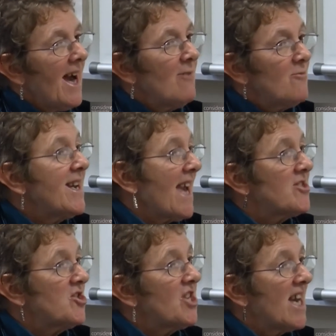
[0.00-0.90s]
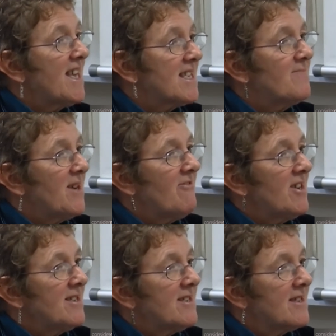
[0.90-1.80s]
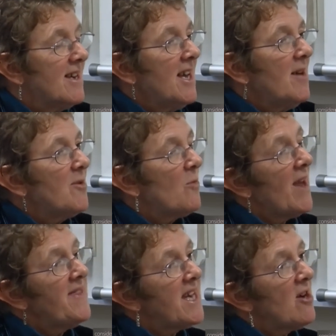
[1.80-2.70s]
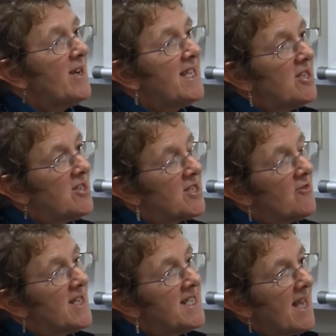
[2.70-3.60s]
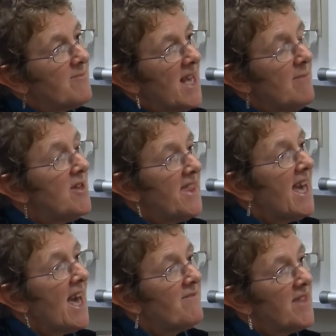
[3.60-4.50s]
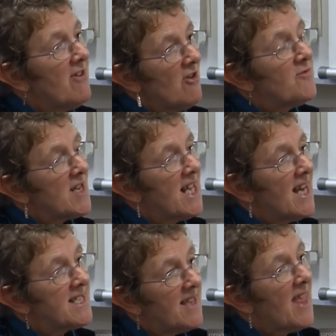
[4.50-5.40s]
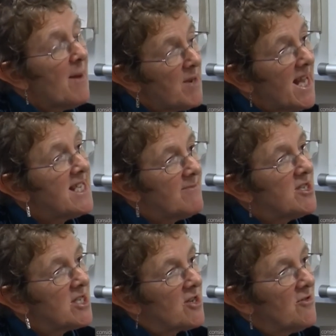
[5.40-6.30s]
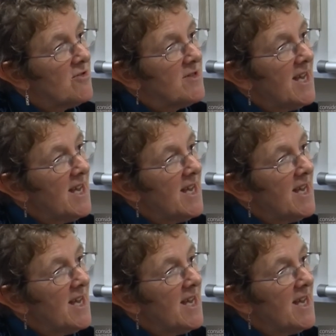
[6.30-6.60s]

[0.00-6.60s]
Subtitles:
And we had shared experience. Mm. But when they go into school in September, they have their own class in their placement school.